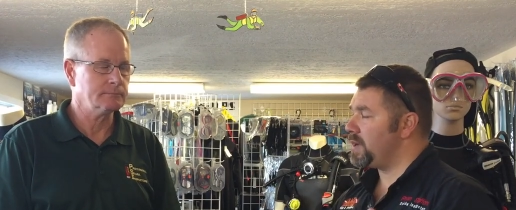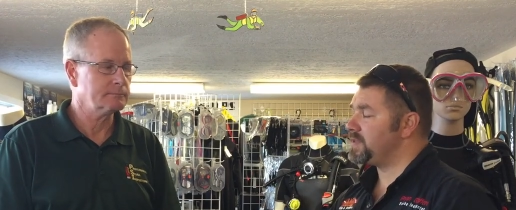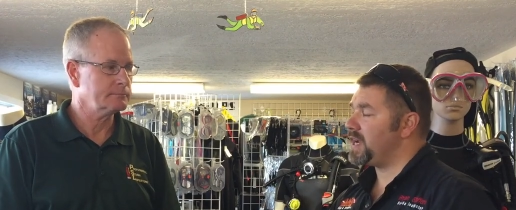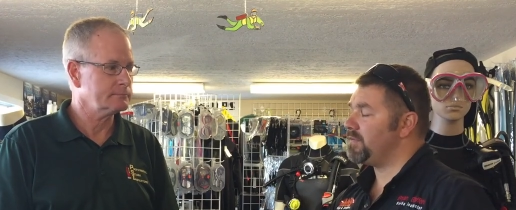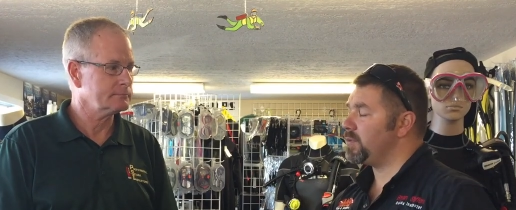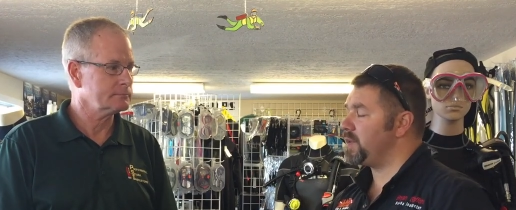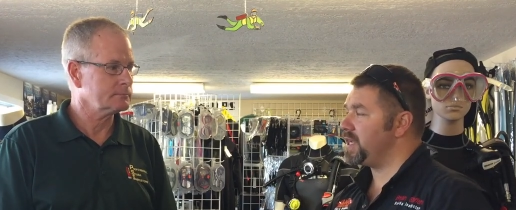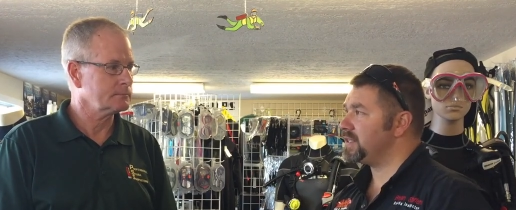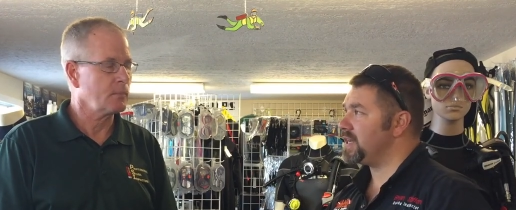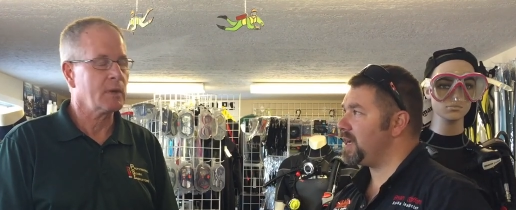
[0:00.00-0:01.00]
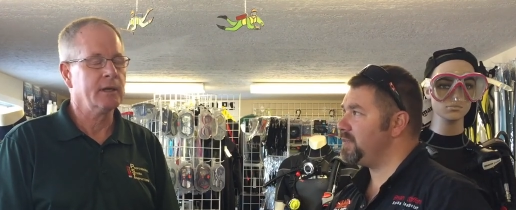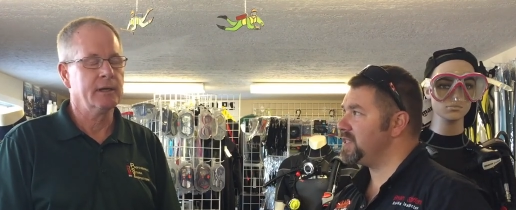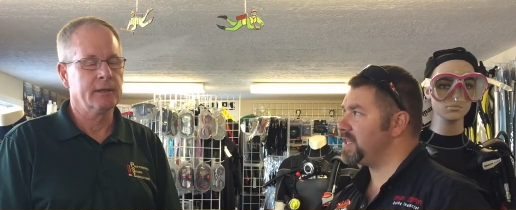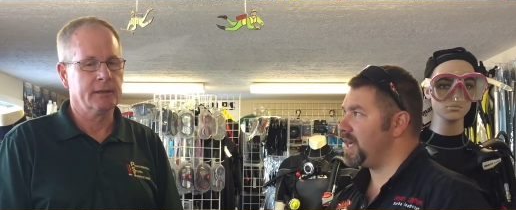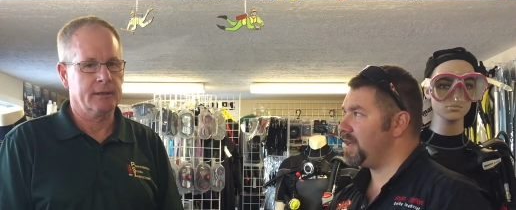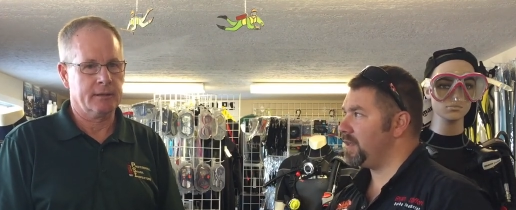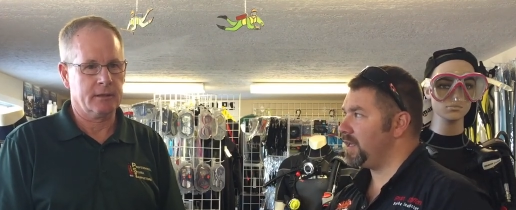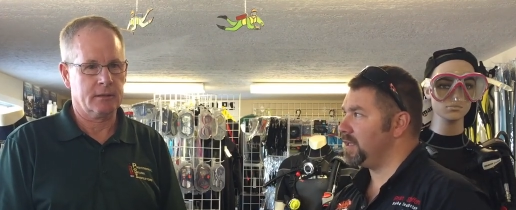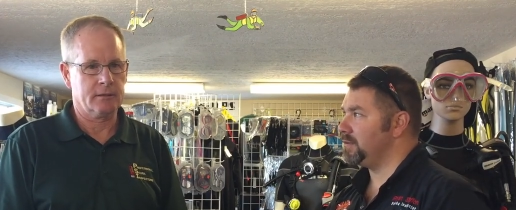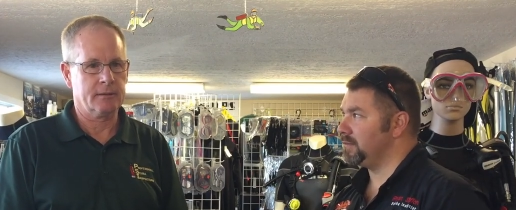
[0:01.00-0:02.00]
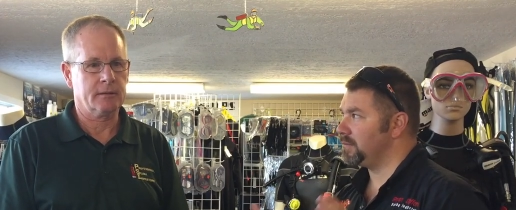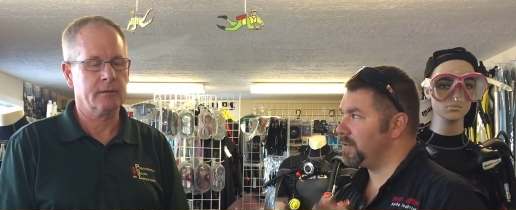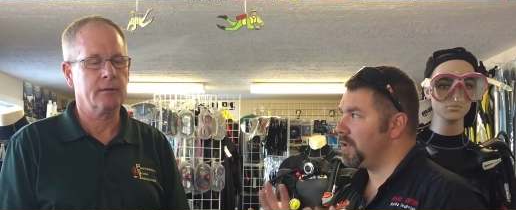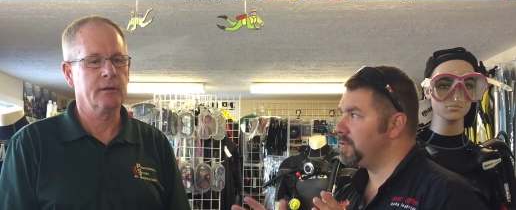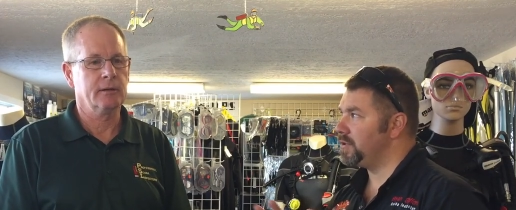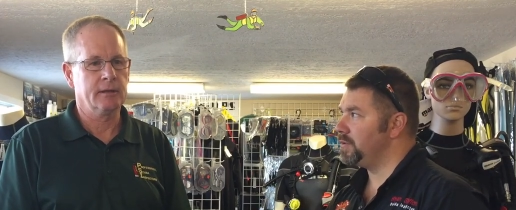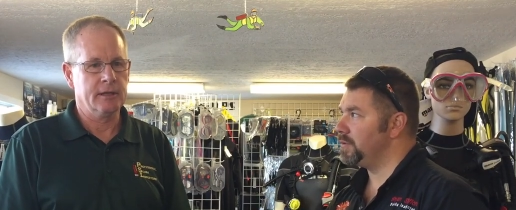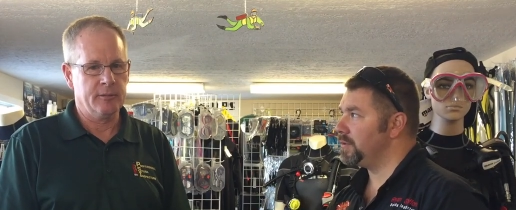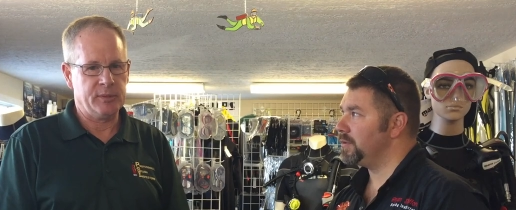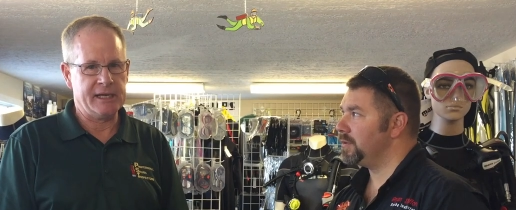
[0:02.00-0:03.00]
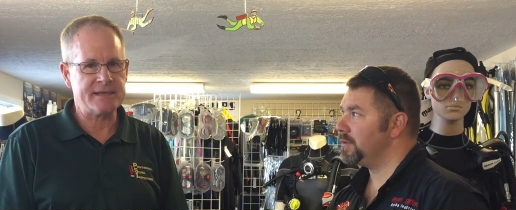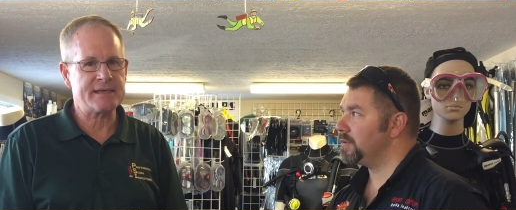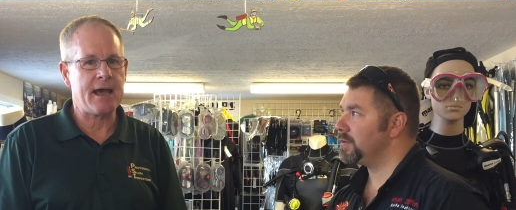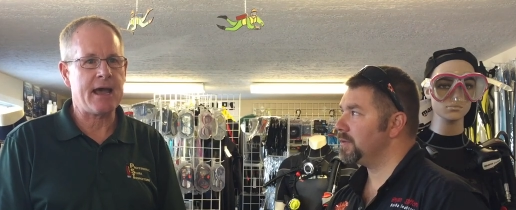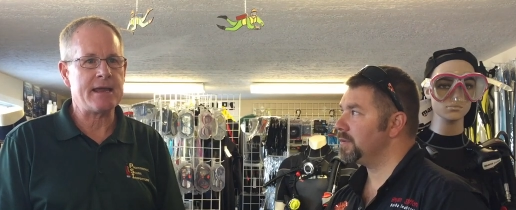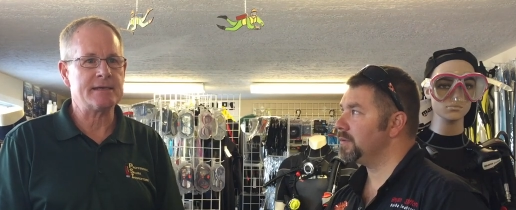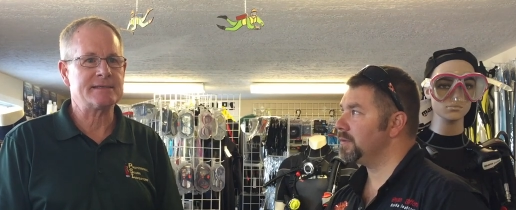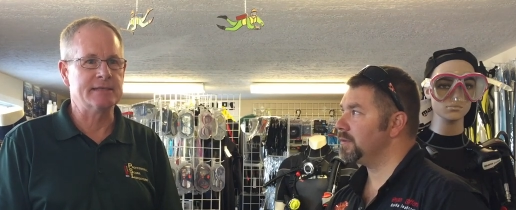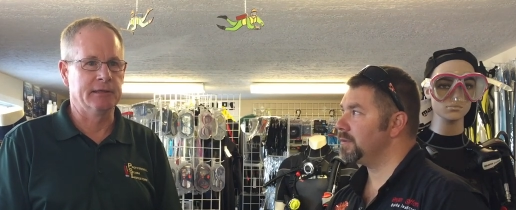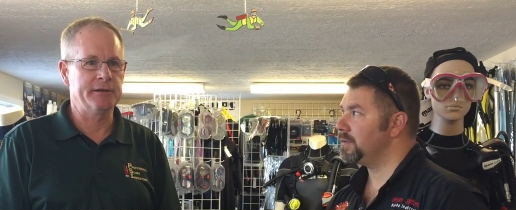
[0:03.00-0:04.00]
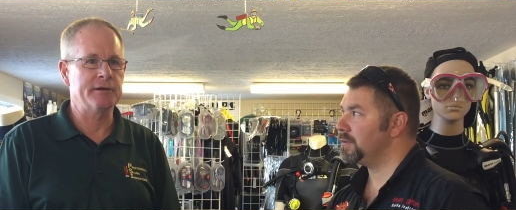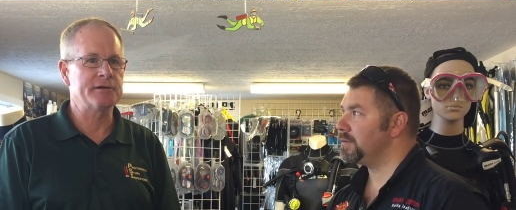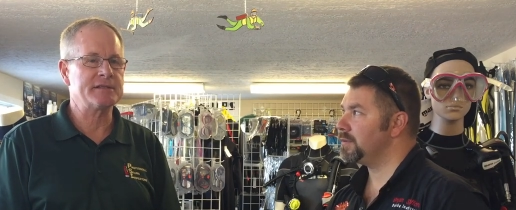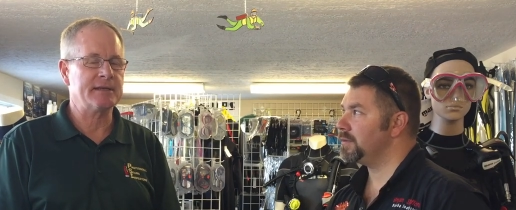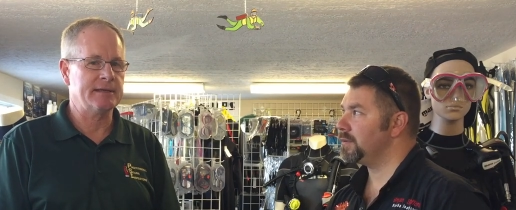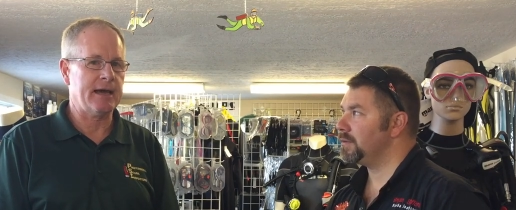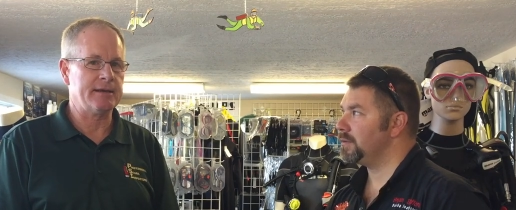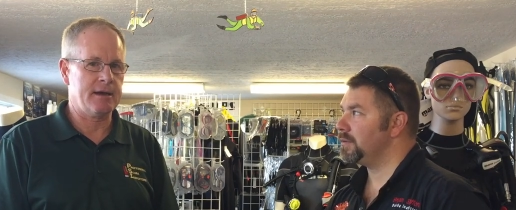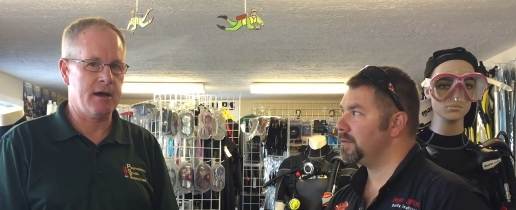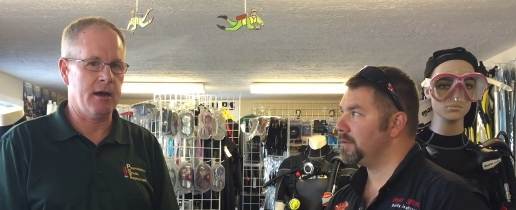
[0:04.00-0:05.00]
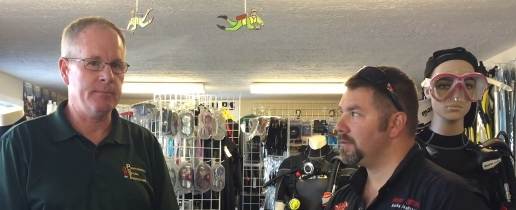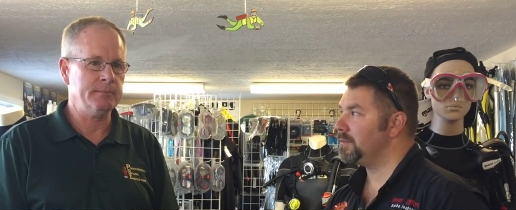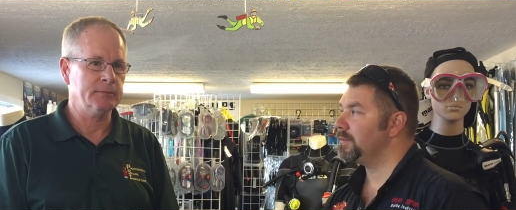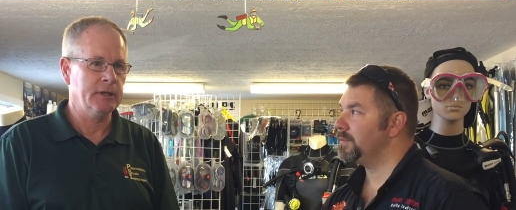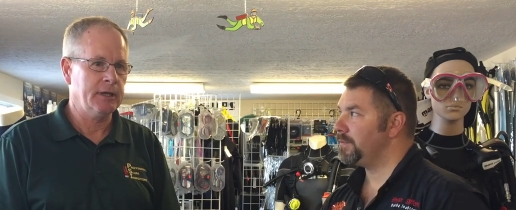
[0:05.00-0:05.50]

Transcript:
Speaker 1: website for PSI, PCI they can go to? PSICylinders.com.